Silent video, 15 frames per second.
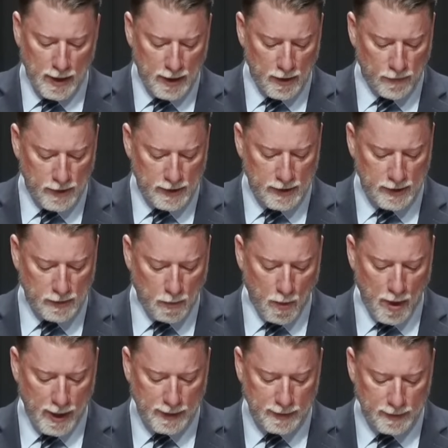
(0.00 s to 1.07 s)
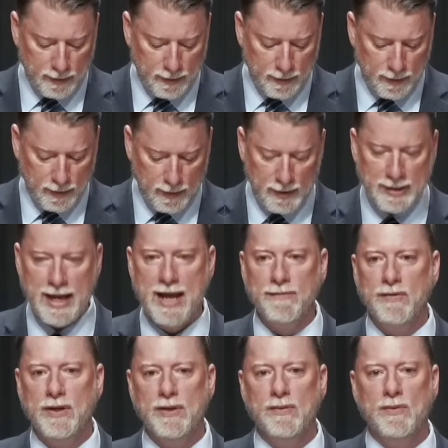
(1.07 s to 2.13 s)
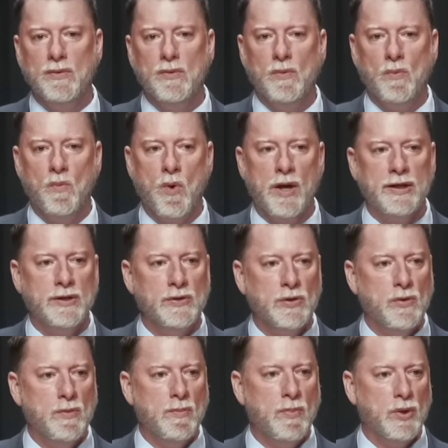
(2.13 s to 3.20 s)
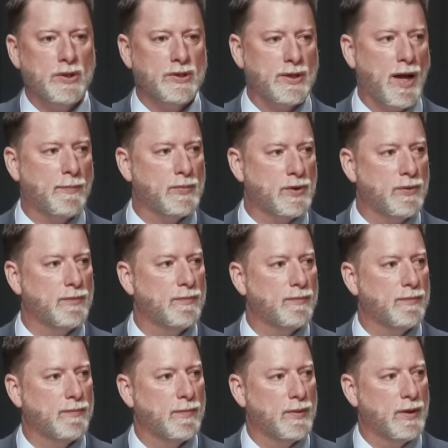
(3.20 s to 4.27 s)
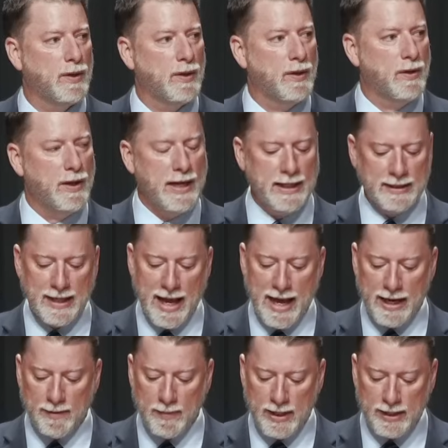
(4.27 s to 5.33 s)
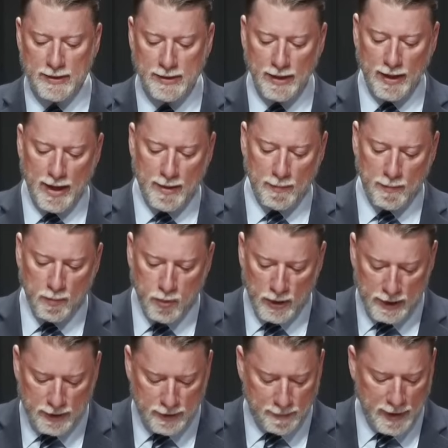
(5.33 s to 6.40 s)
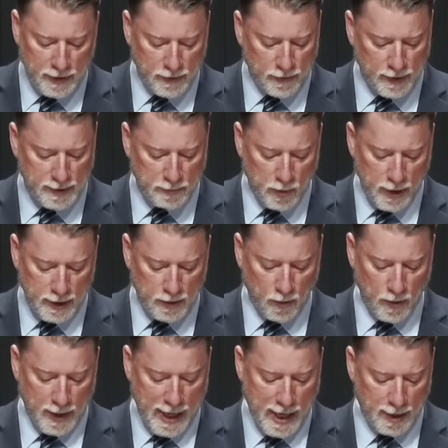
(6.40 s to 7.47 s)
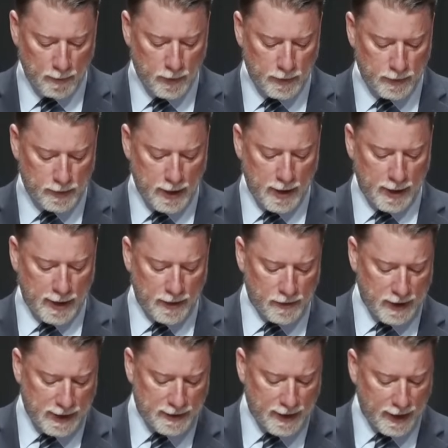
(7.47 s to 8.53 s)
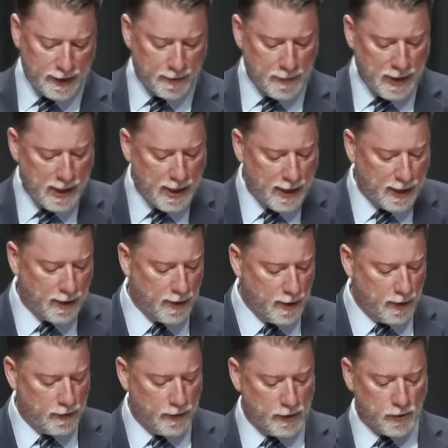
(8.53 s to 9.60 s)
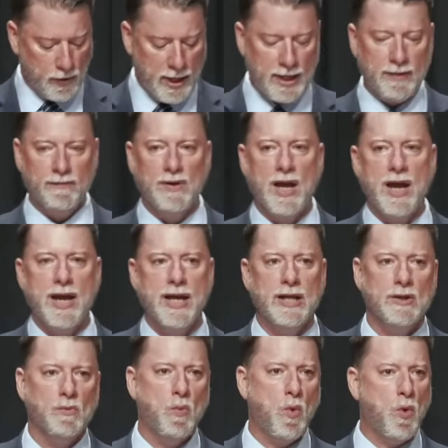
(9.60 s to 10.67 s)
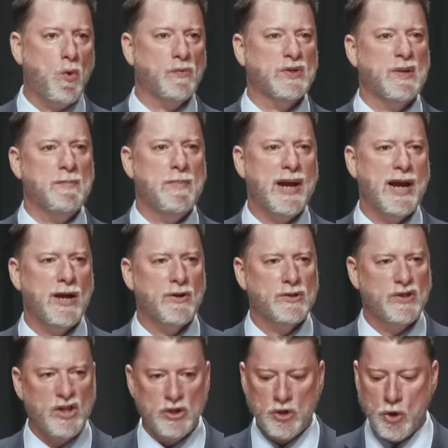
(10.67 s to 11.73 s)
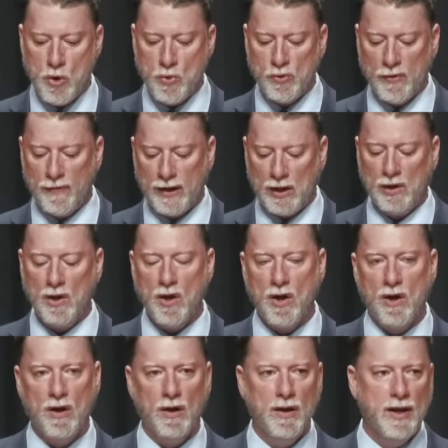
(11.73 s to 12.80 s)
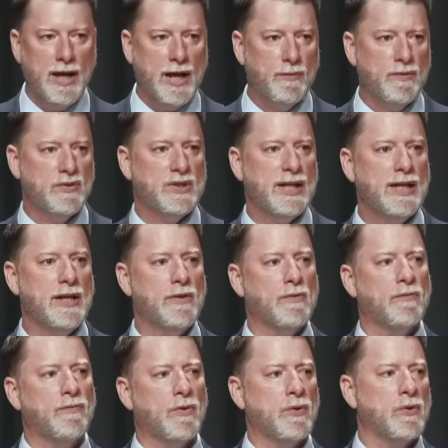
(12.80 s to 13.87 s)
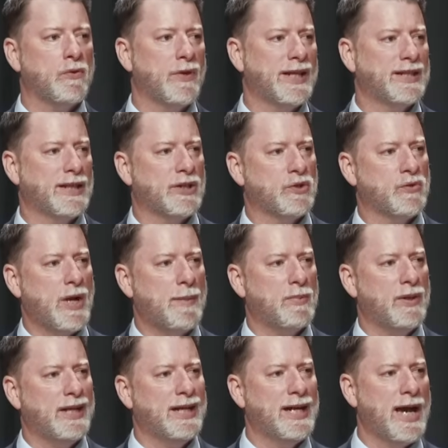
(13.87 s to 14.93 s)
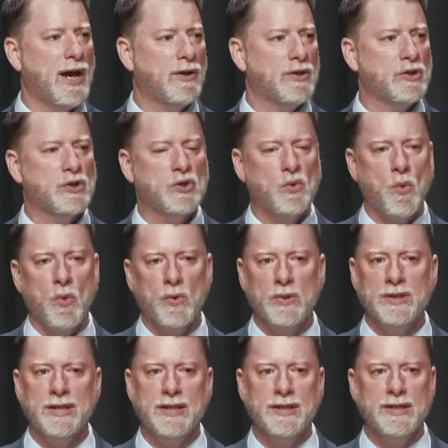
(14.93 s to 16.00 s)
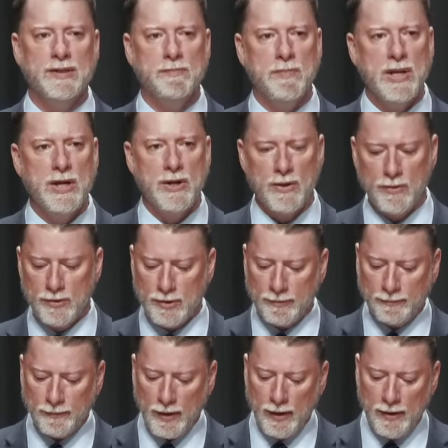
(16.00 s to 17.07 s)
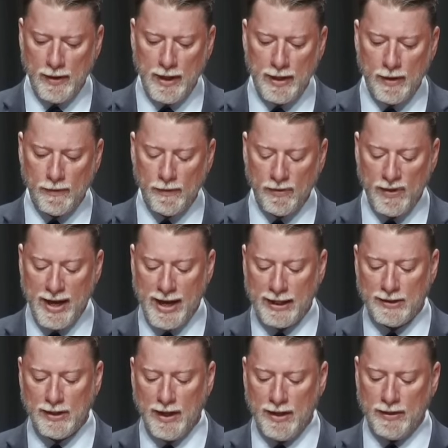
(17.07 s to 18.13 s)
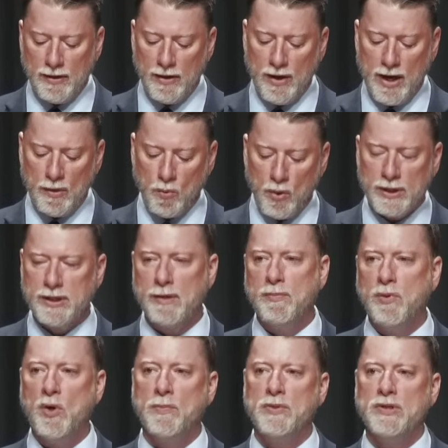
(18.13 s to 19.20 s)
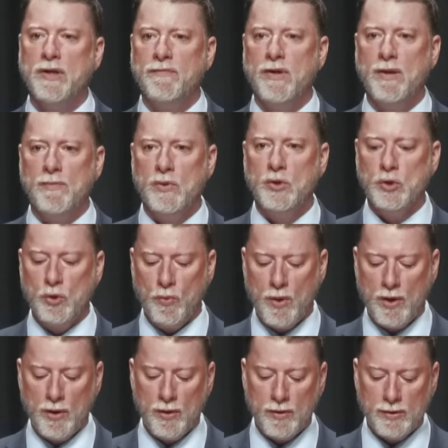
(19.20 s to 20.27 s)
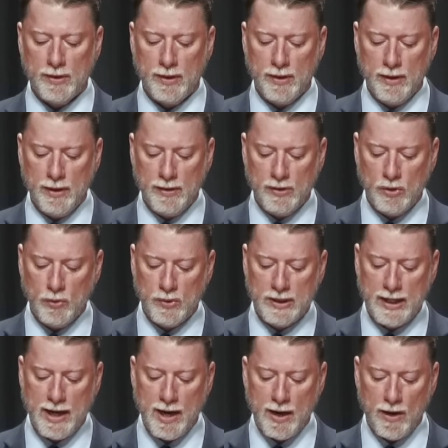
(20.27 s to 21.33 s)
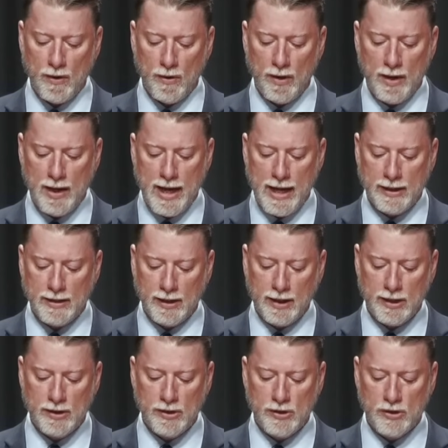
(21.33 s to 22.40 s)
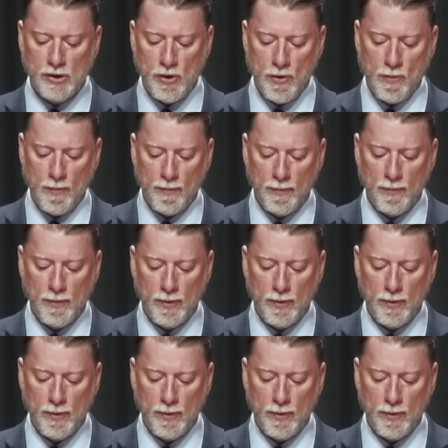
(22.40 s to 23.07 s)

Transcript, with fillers: You know, this is what David wanted to put a stop to. His enemies pictured as predatory animals, and as I said at the beginning, the trait of lions, wolves, and bears, the tooth and the claw. And we've seen either further that's extrapolated out as swords and spears and other things. And what's the purpose of them? To hurt, to tear, and to consume.